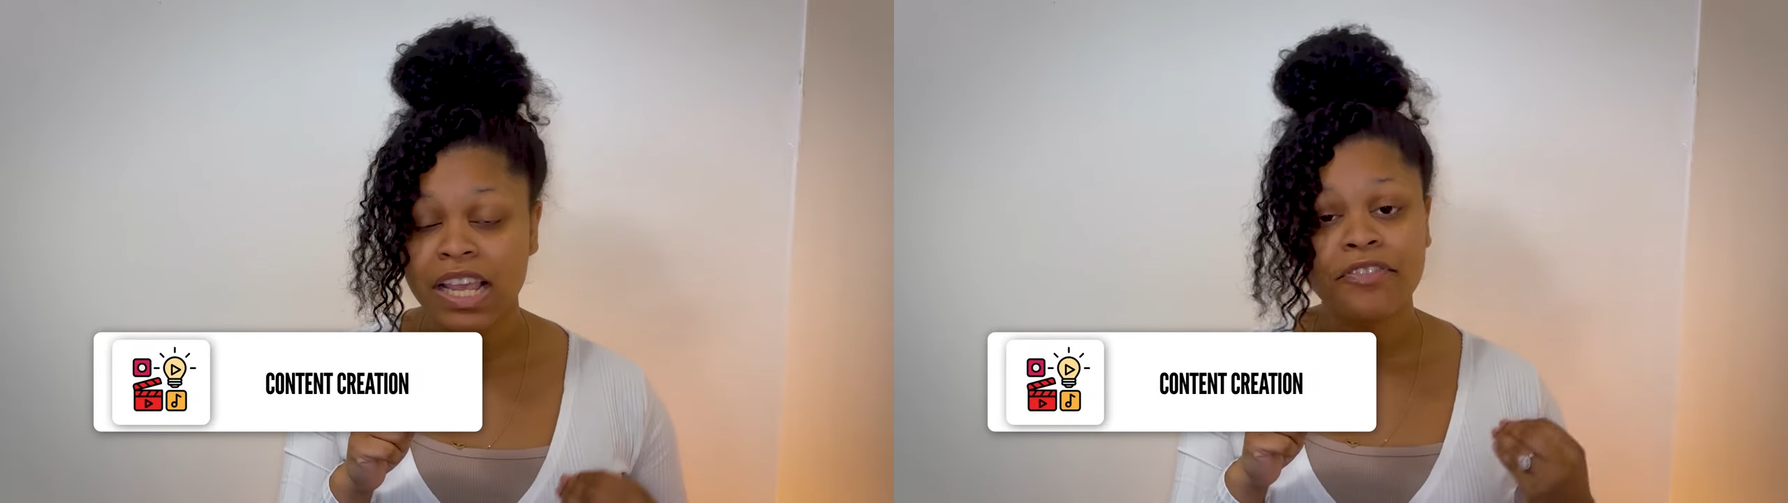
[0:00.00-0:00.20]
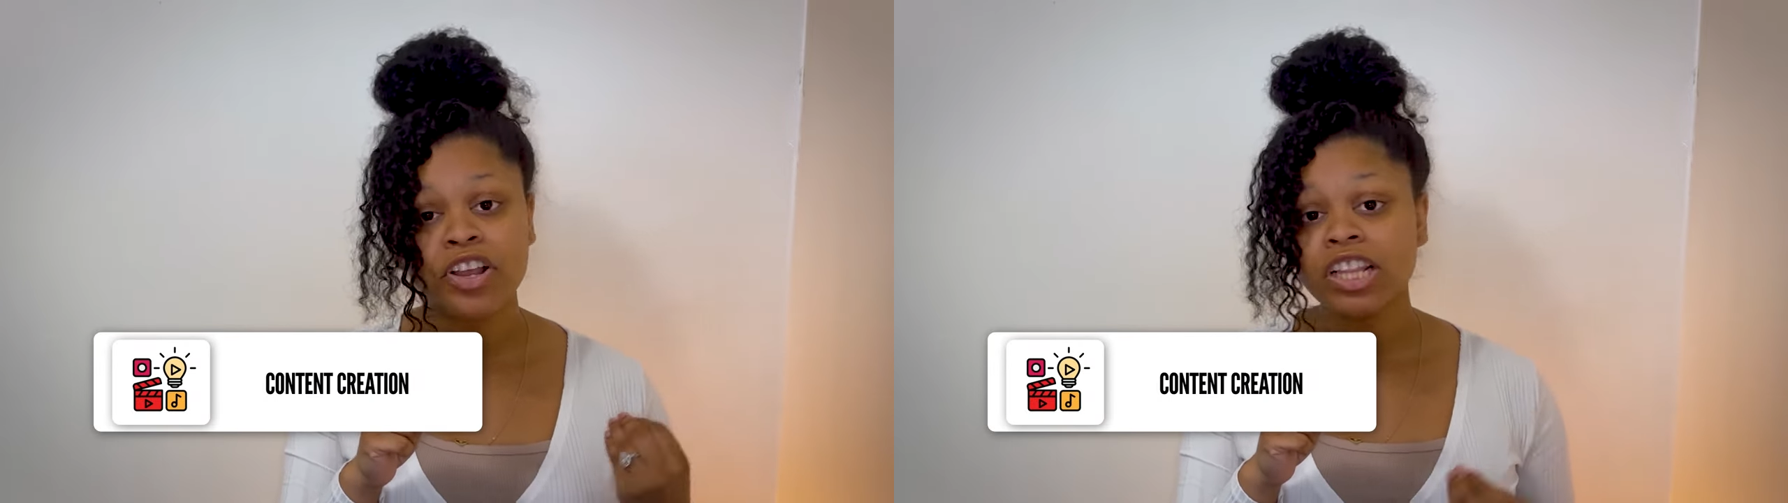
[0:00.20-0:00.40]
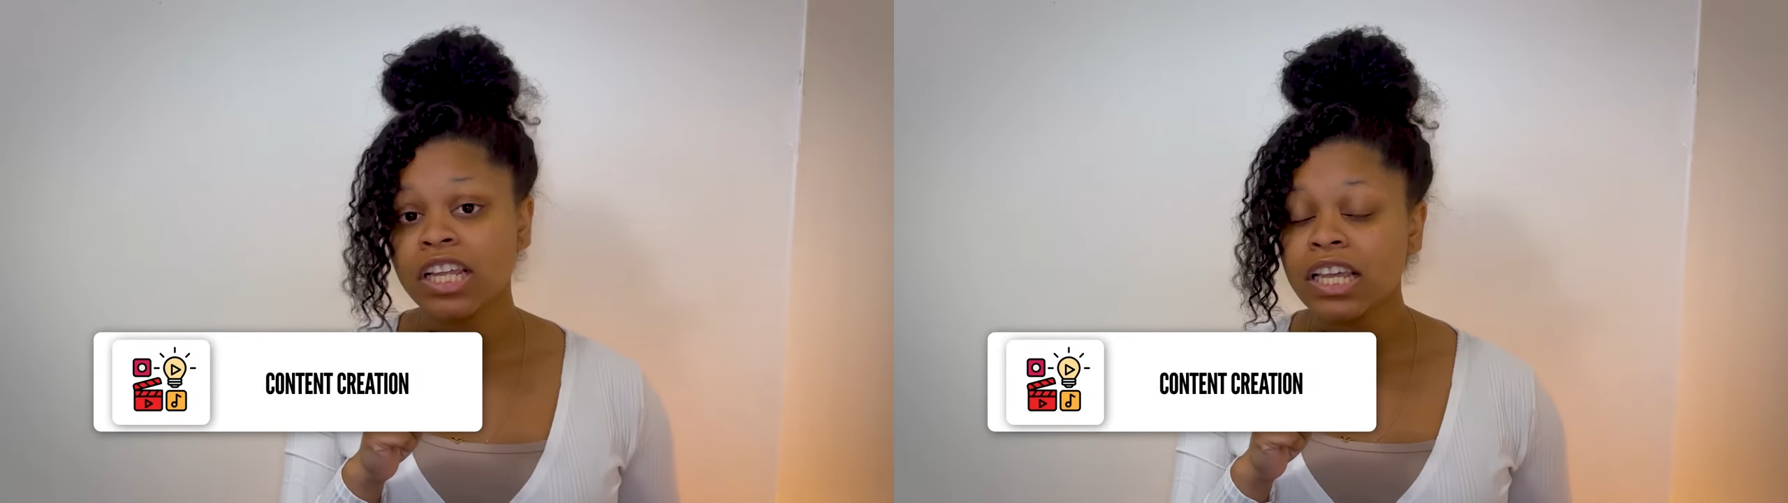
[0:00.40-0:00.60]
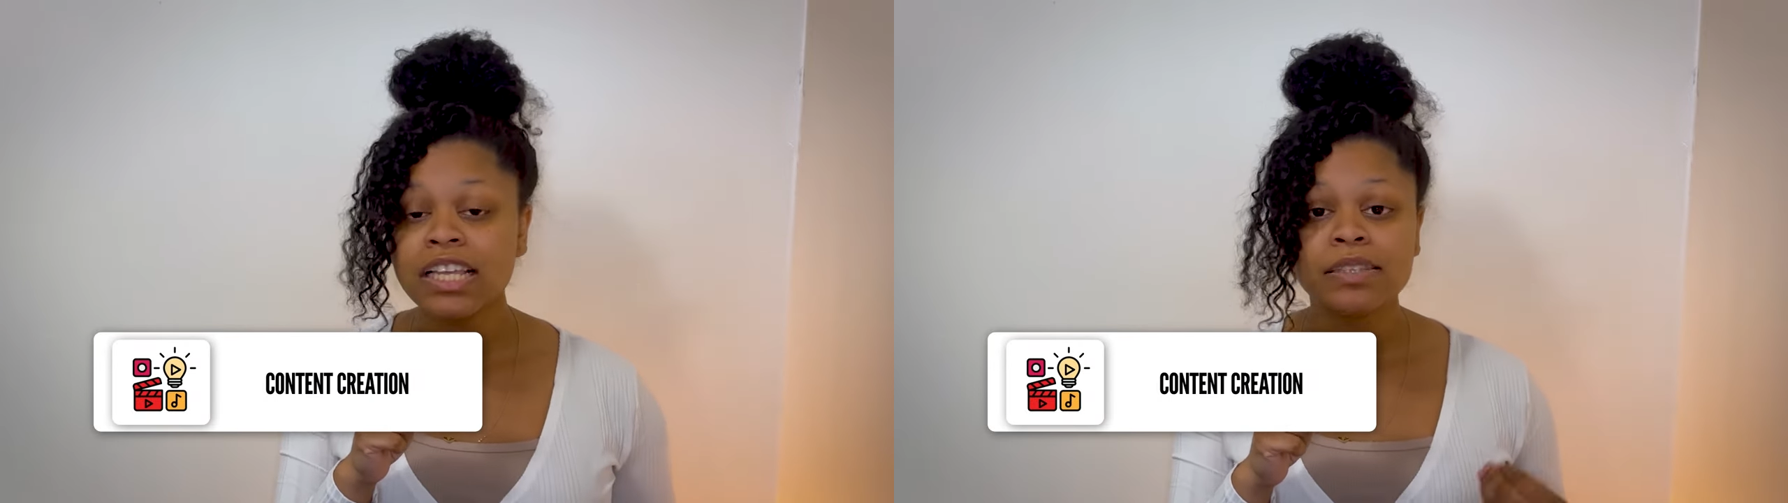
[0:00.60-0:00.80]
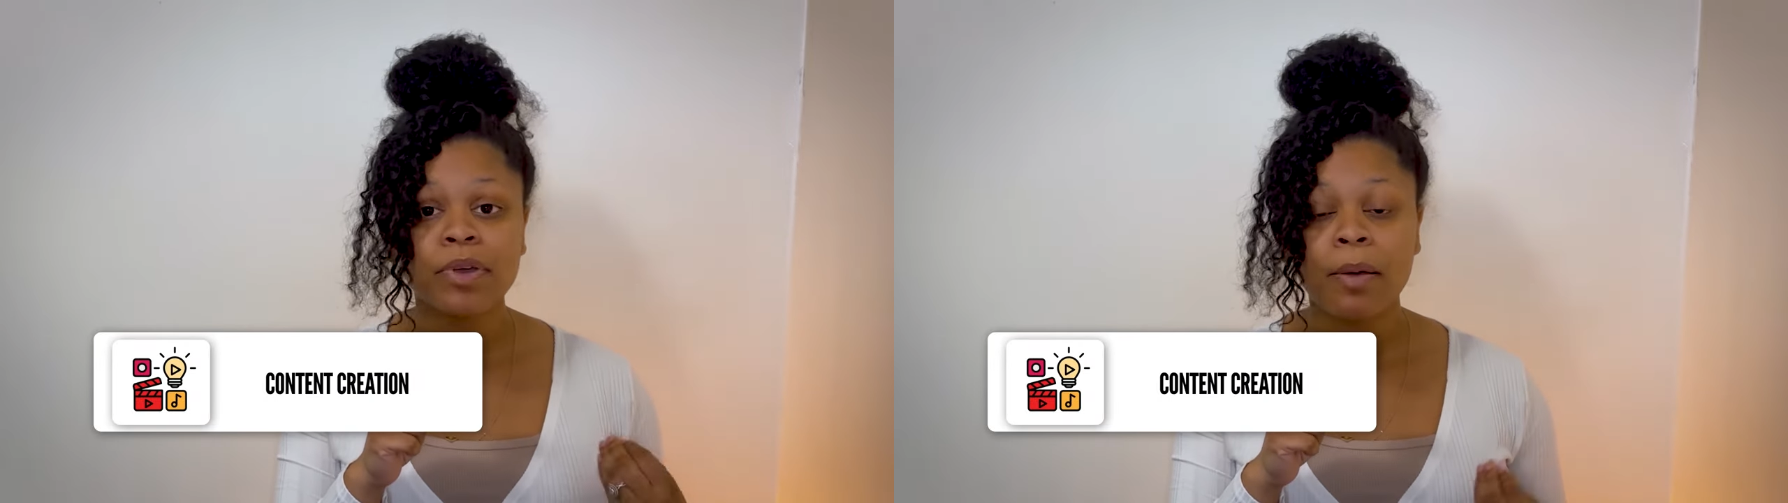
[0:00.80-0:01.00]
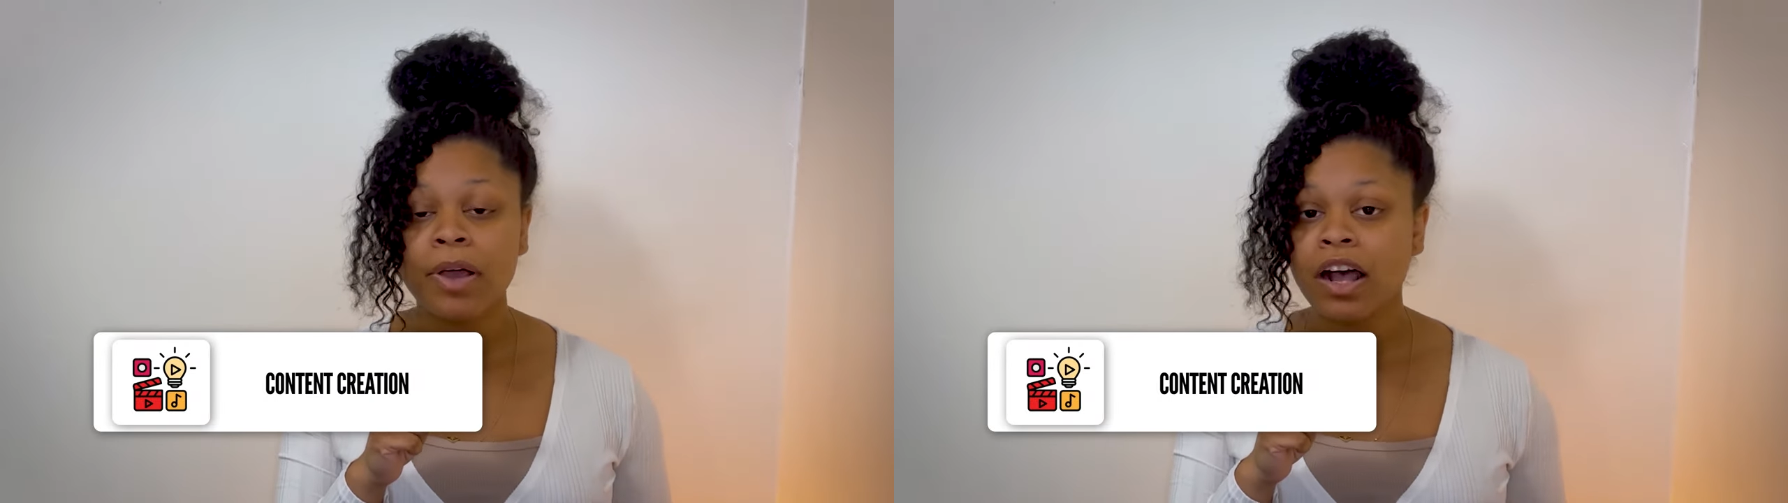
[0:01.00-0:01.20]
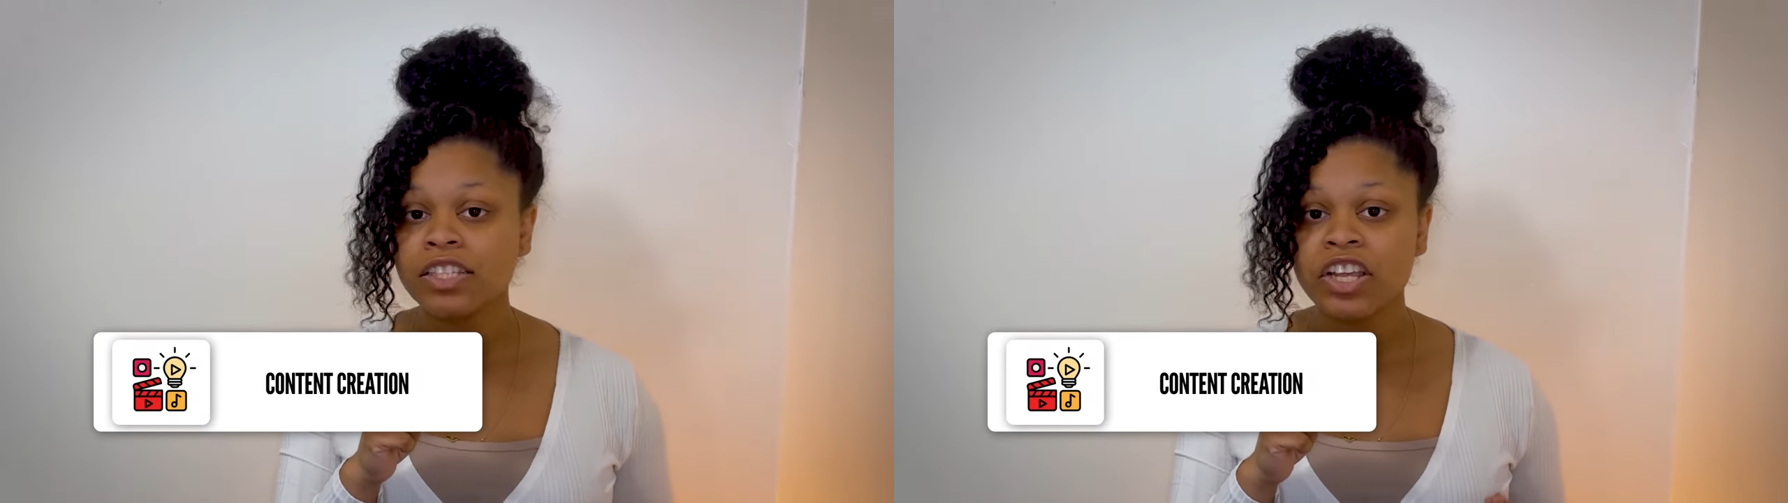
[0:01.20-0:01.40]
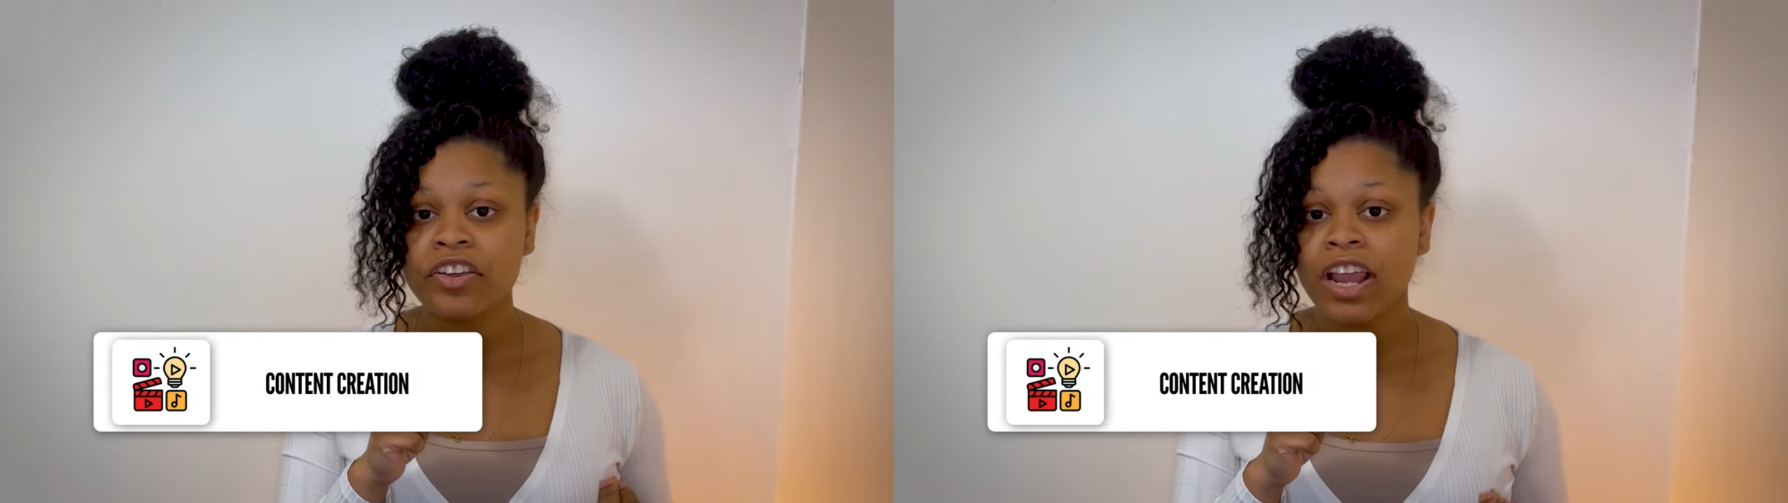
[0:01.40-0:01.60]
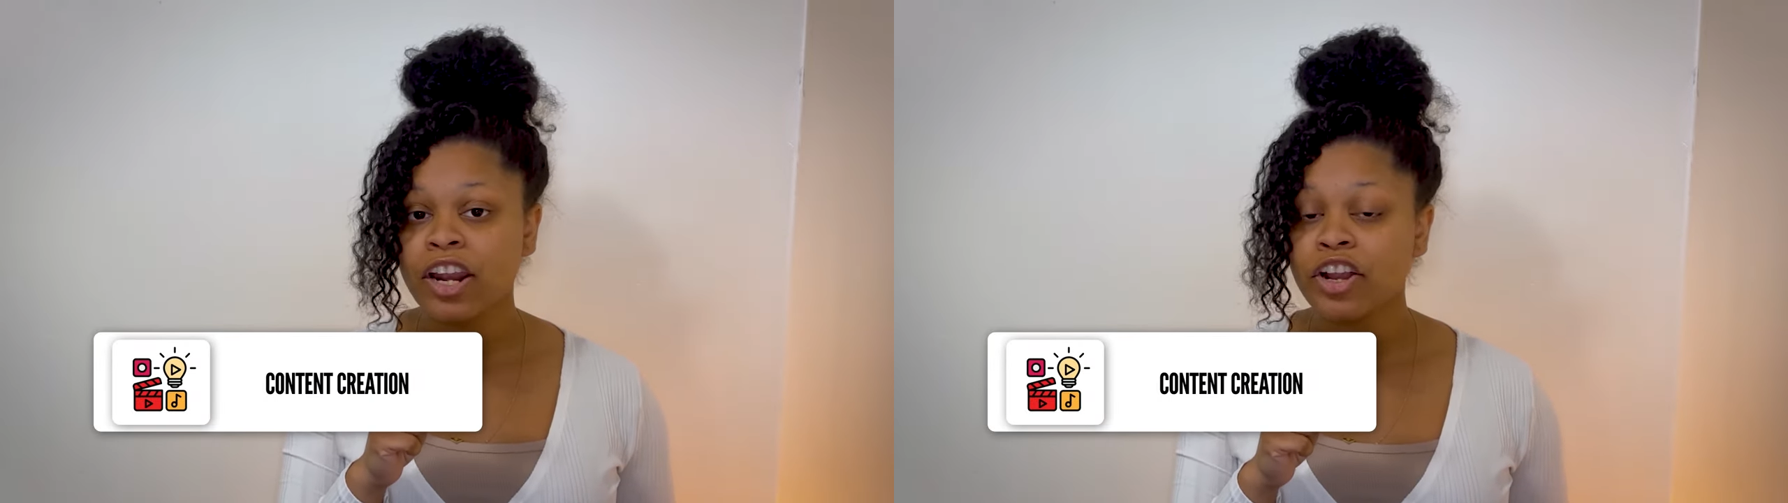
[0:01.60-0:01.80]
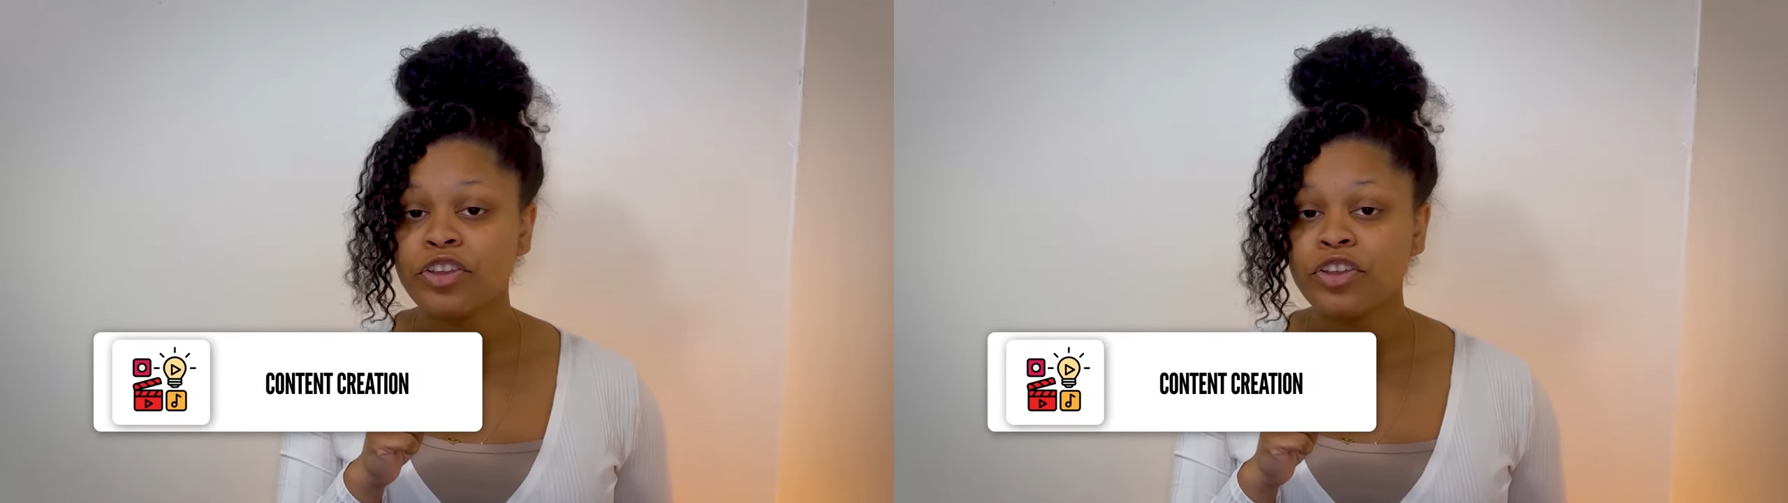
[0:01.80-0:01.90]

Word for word: If you're looking to become a content creator,